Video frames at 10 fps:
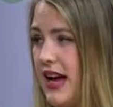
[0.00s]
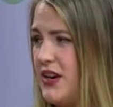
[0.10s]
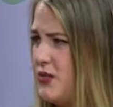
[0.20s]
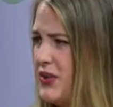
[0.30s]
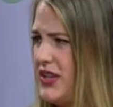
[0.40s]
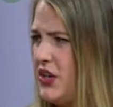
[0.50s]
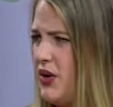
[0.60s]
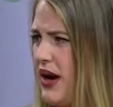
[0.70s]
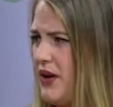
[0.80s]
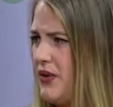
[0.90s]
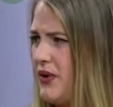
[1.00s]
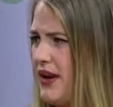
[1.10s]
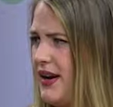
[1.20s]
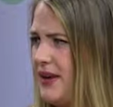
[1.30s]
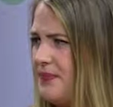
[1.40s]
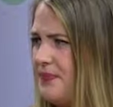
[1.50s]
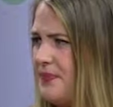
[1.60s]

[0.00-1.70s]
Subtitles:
I don't really know how